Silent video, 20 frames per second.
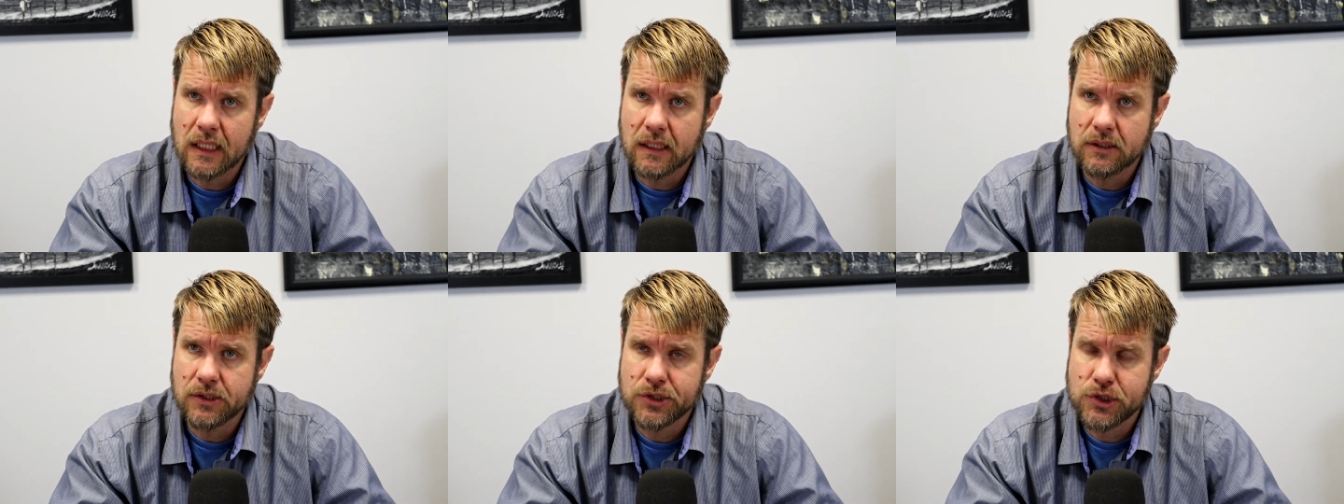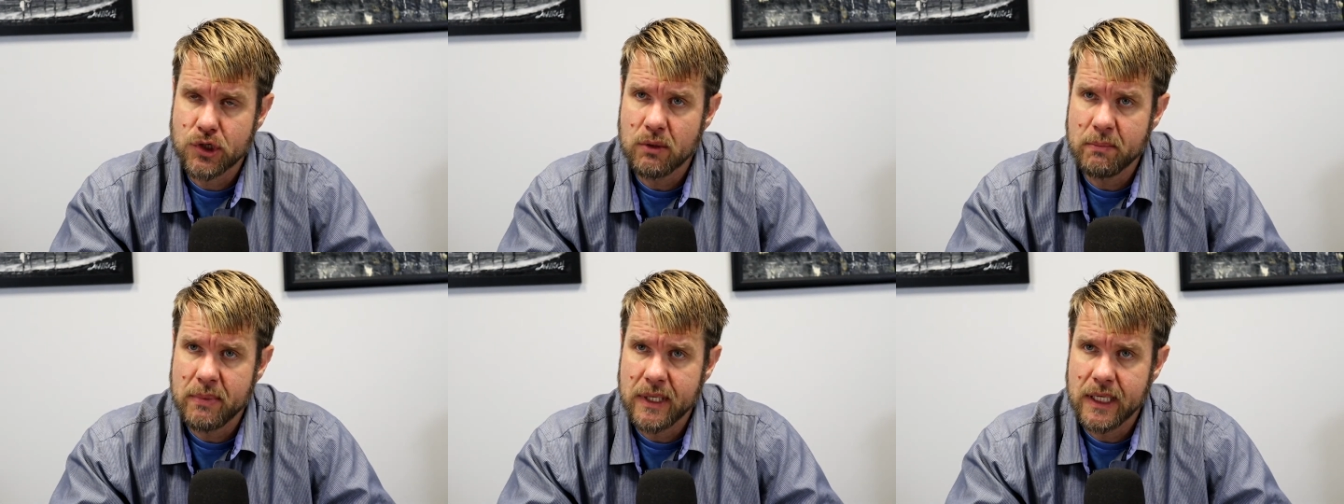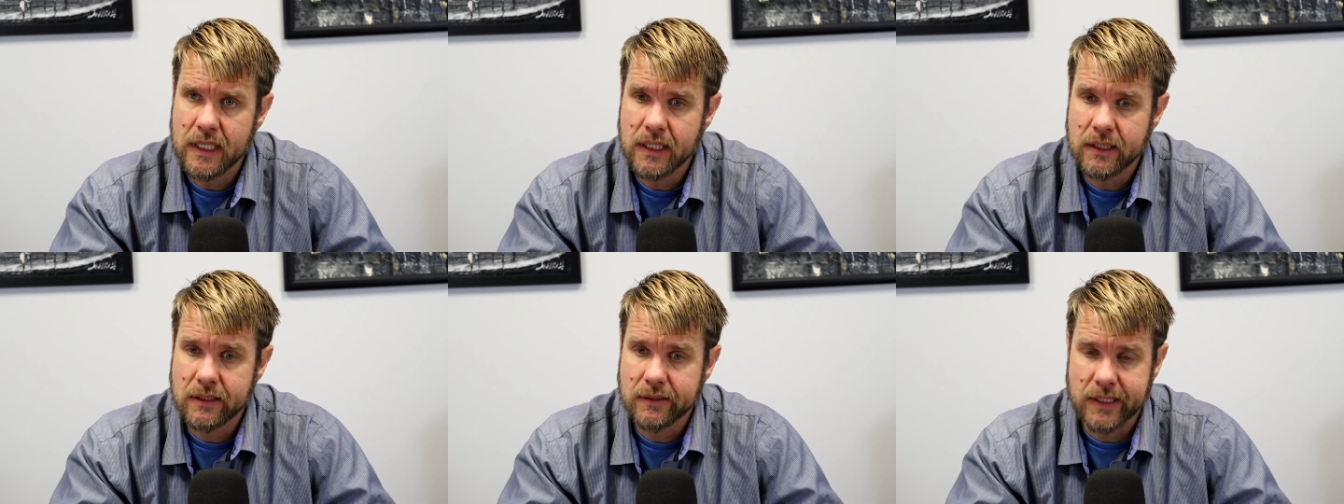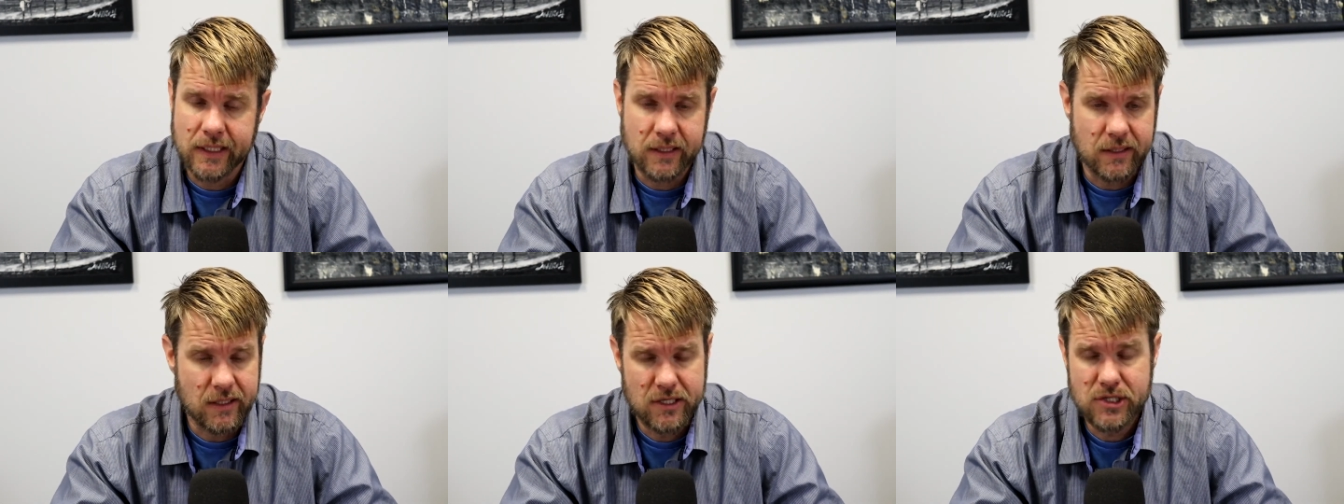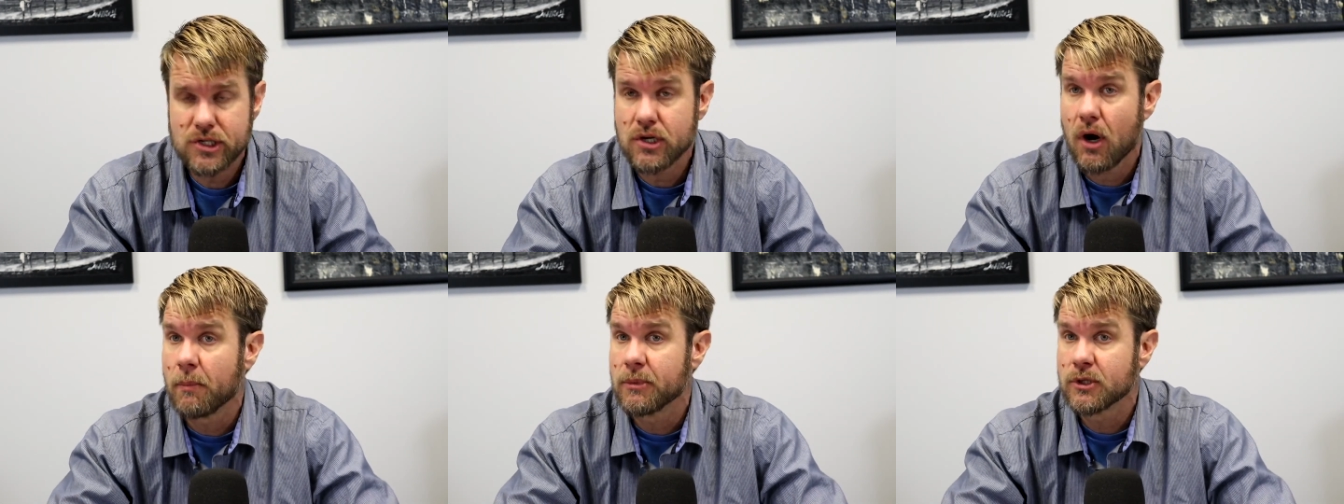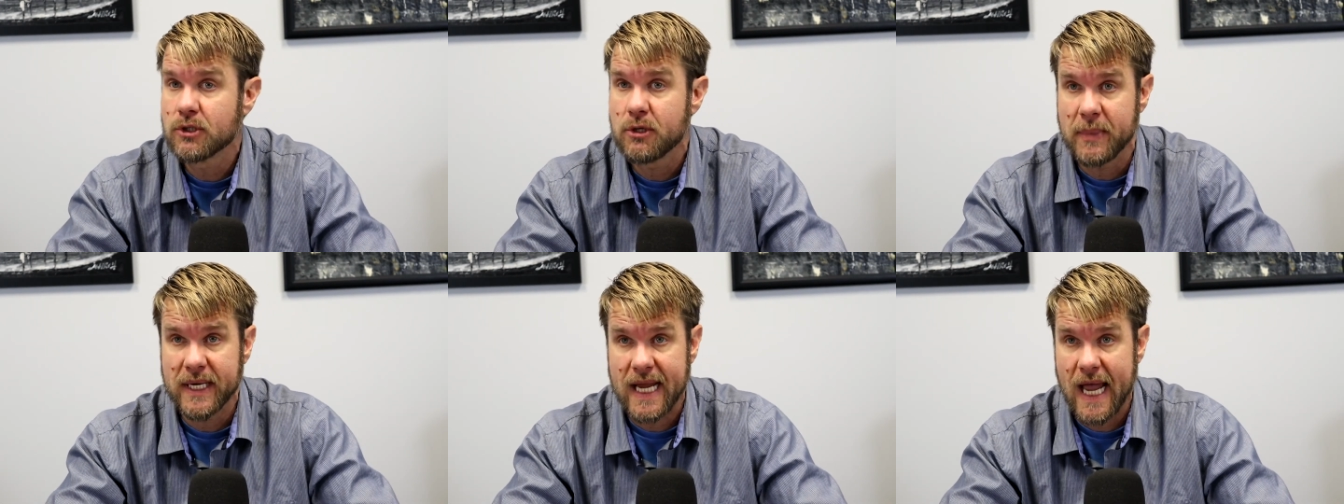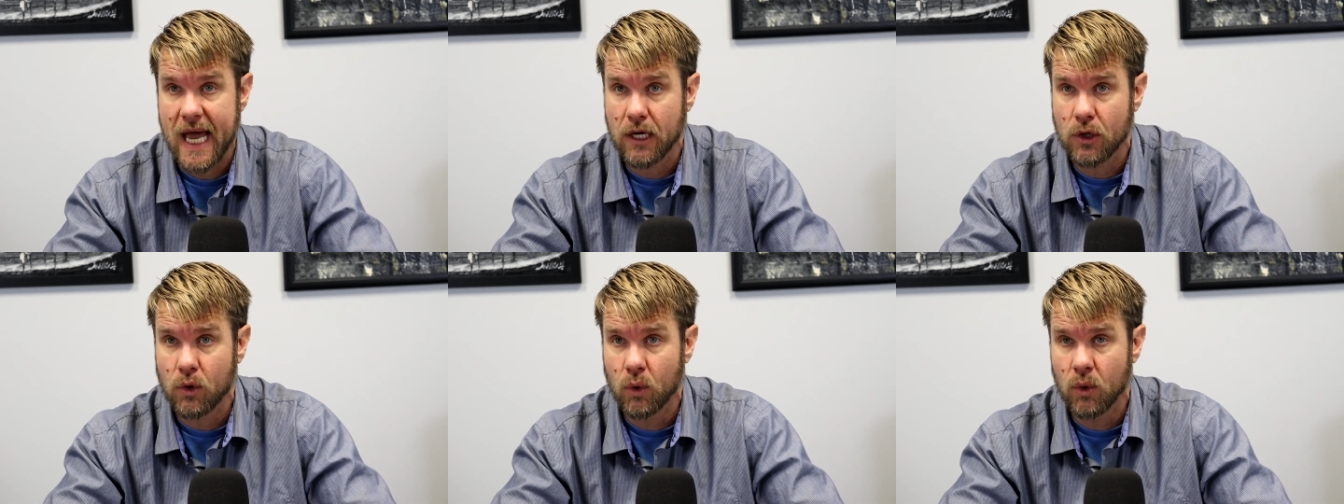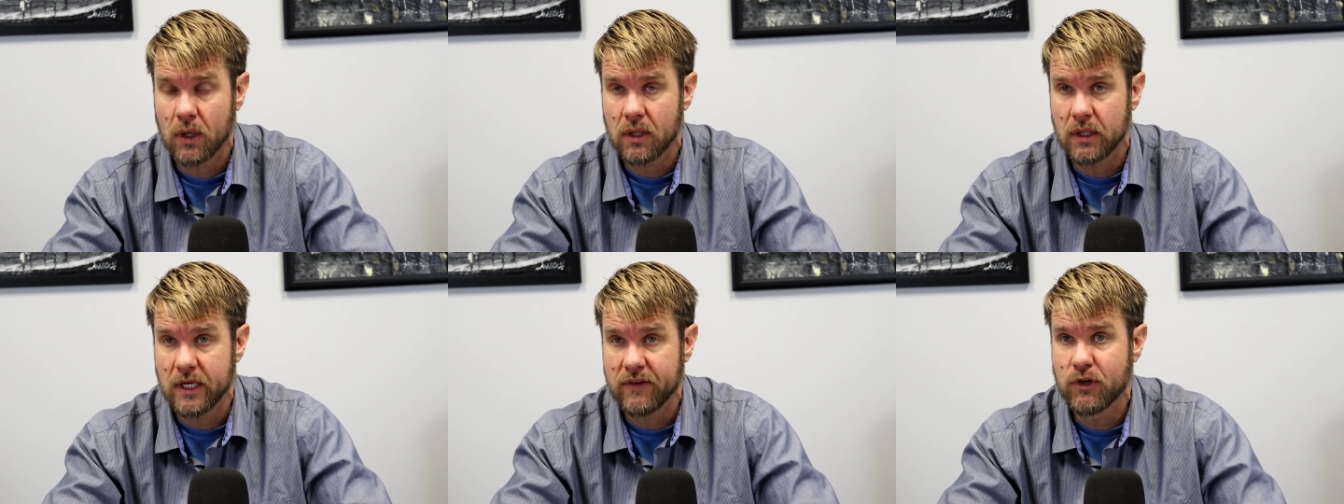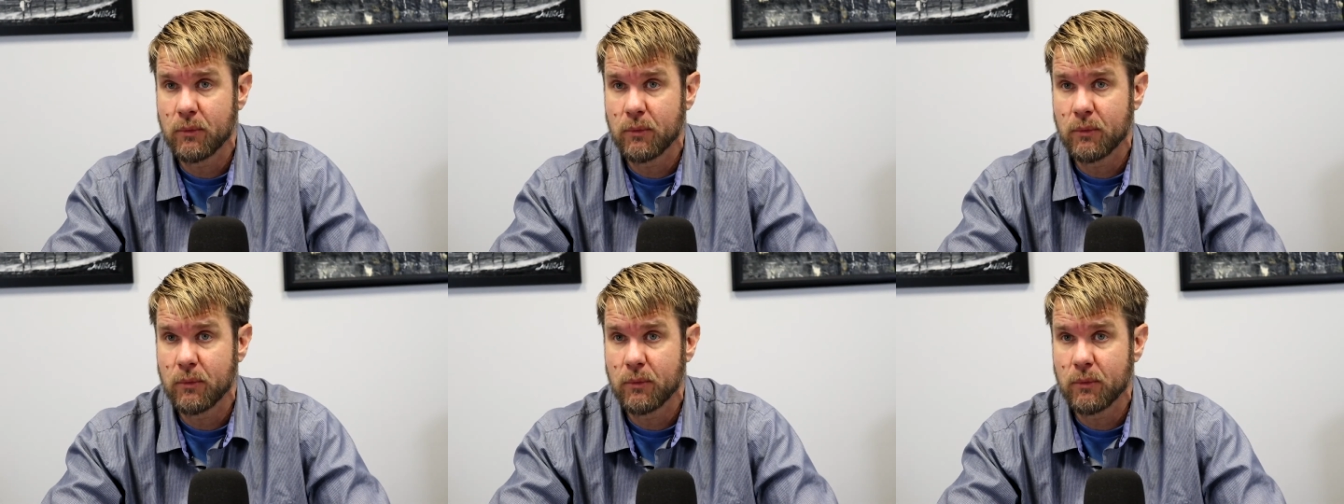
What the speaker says: should be, and this almost should be categorically,